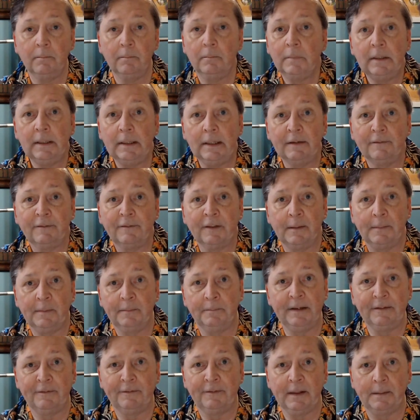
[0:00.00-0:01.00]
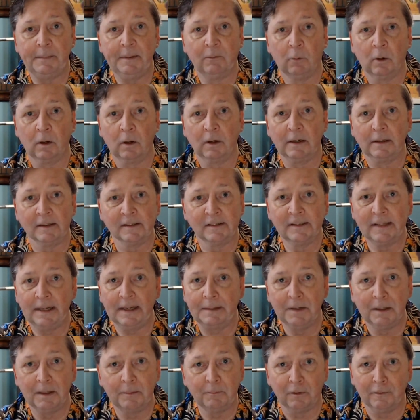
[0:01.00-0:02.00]
if they've been working the same
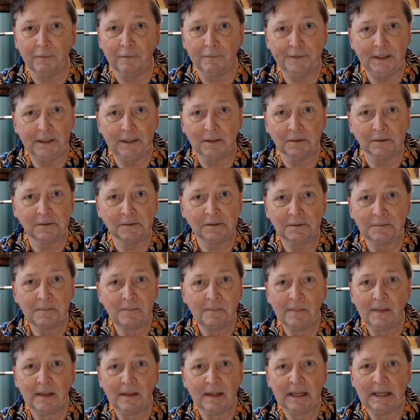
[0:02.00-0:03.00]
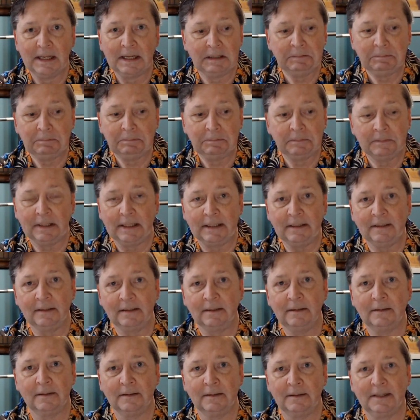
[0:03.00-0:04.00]
number of years. That
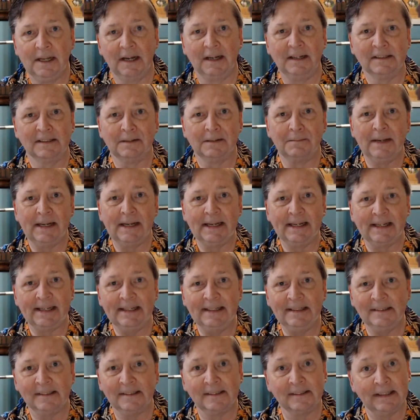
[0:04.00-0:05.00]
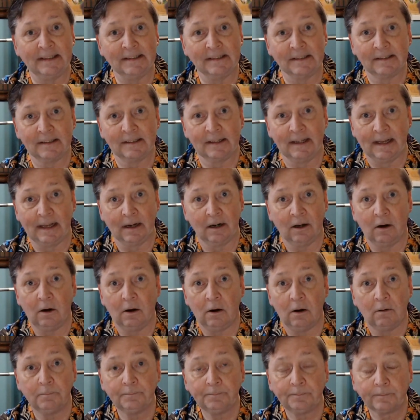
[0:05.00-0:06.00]
doesn't make any sense at
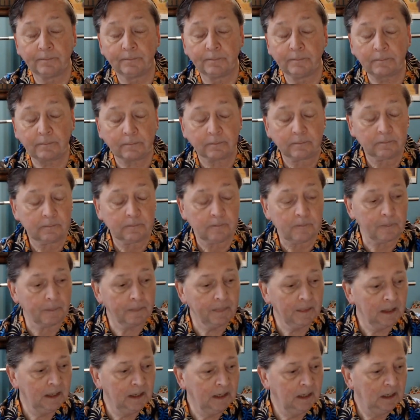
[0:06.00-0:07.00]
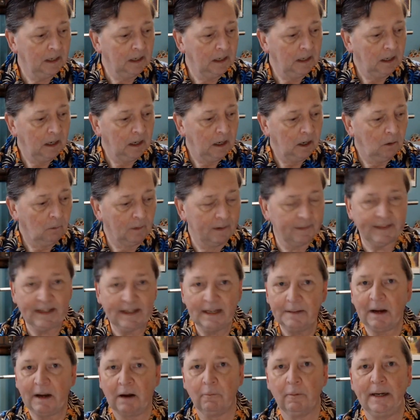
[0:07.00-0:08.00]
all. One thing
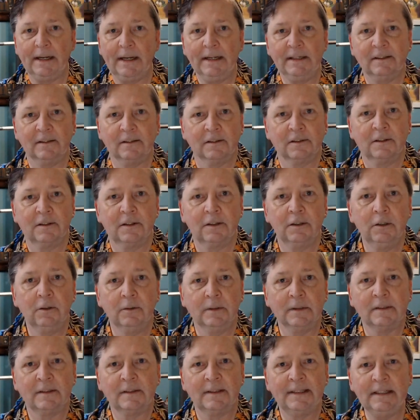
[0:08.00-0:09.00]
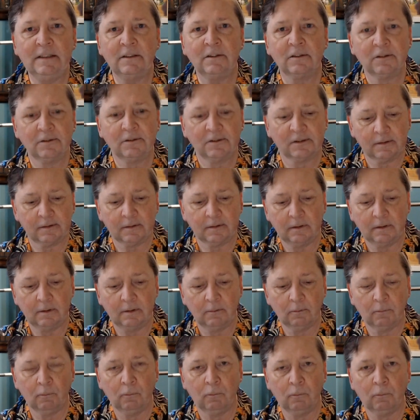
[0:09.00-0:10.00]
about raises too is teachers,
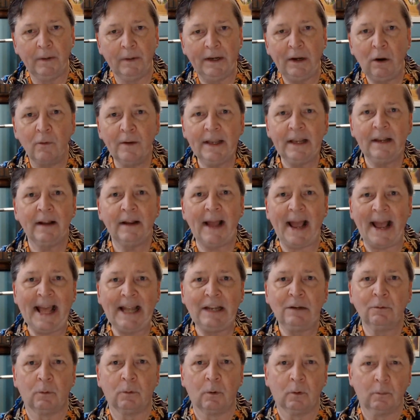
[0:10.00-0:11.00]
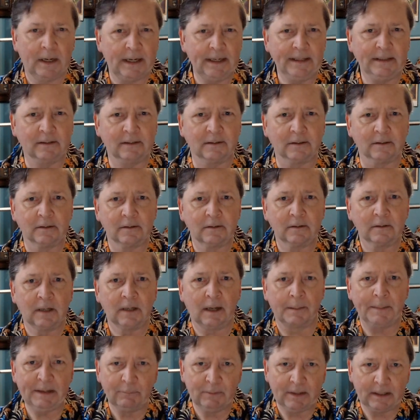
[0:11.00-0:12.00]
we don't get annual raises. I
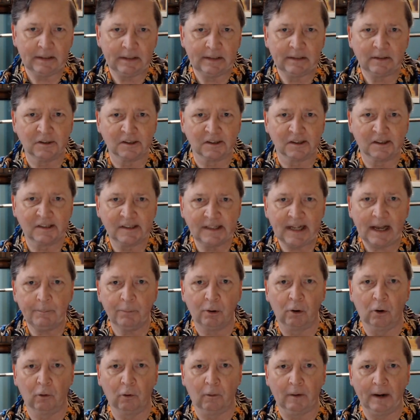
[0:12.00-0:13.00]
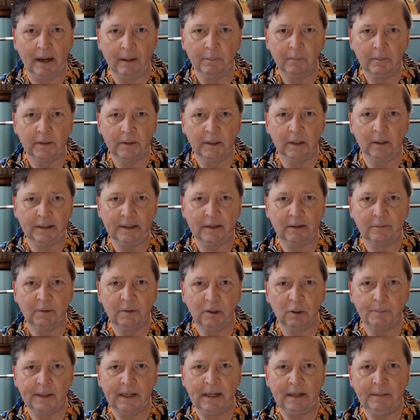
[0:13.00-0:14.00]
mean, there's a step program. You know,
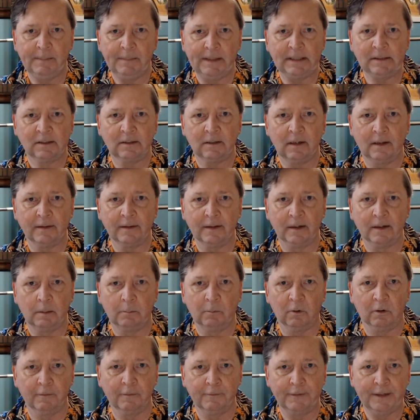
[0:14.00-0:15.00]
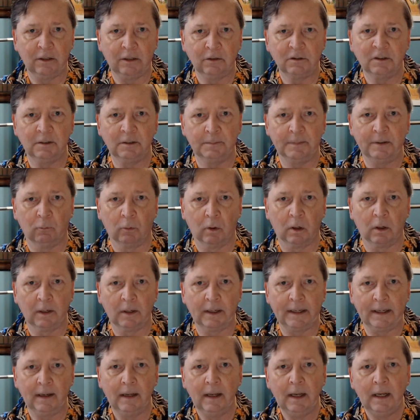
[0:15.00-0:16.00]
you're paid based on the number of years you've been
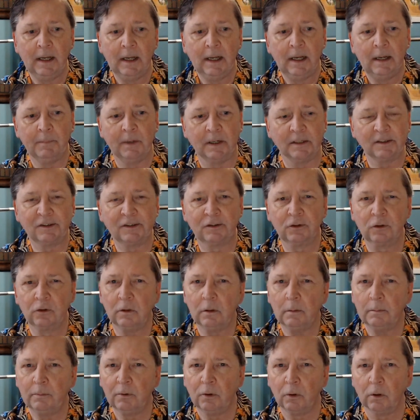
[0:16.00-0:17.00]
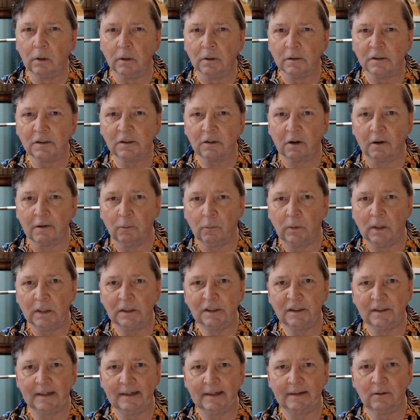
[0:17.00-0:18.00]
working. But school boards are the ones
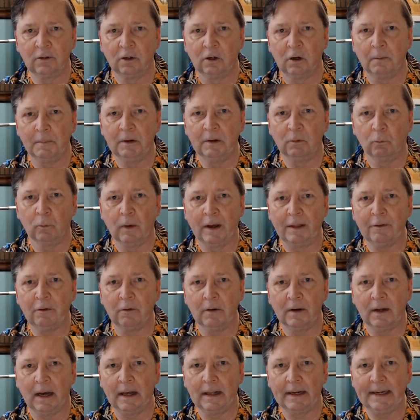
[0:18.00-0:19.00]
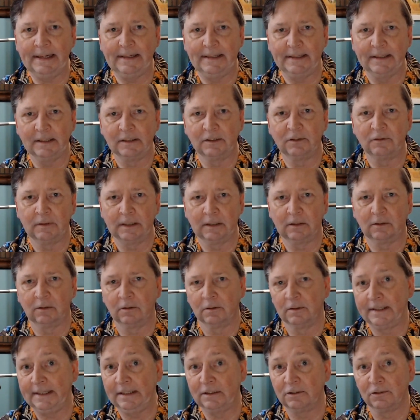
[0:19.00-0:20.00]
that determine whether or not a district or
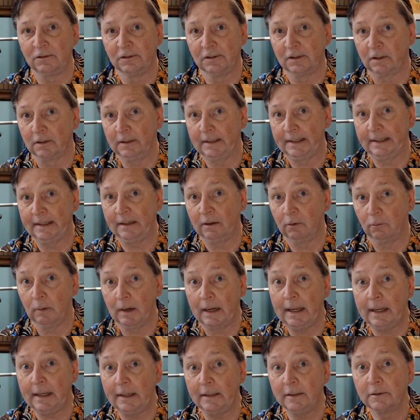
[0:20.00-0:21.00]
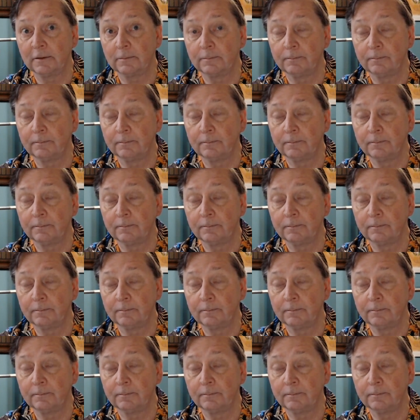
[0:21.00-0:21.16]
teachers are going to get a raise.